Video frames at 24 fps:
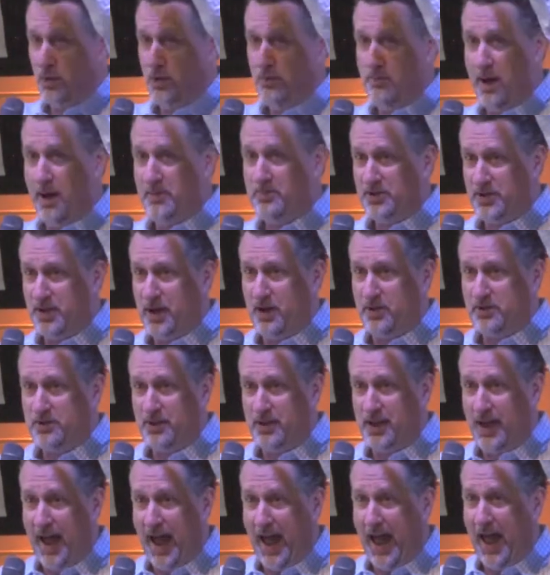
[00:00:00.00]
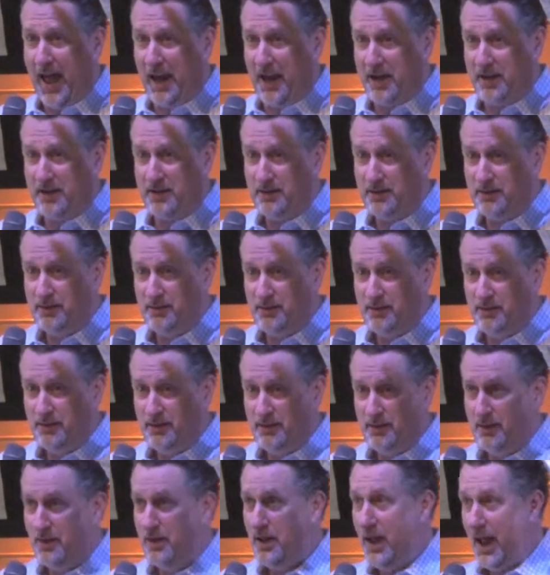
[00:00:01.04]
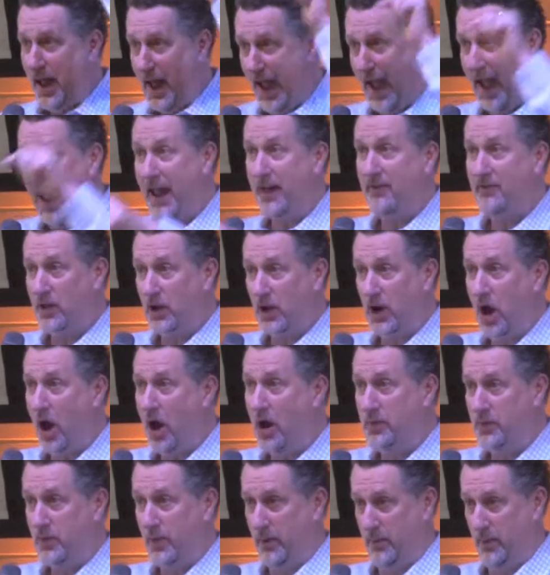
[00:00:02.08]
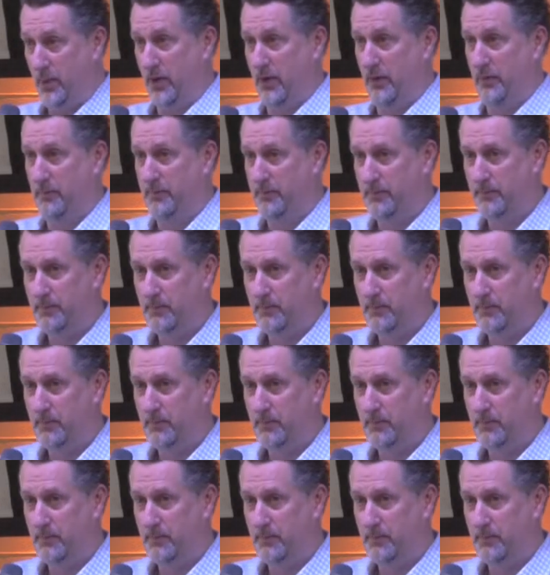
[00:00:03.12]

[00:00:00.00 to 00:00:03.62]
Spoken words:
room upstairs in the attic and the laundry room.